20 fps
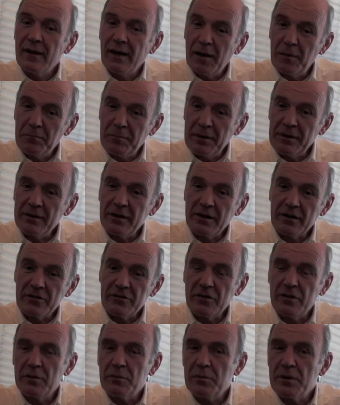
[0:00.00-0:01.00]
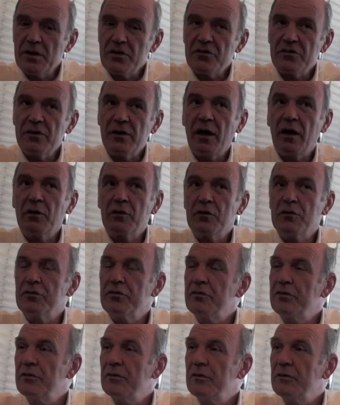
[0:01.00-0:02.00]
a better acceleration out of
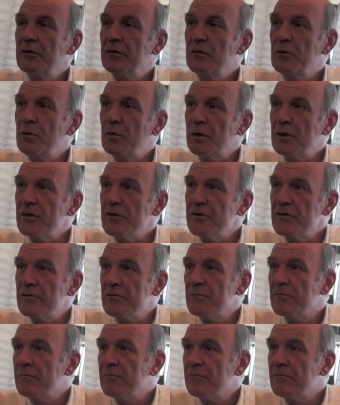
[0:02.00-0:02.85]
corners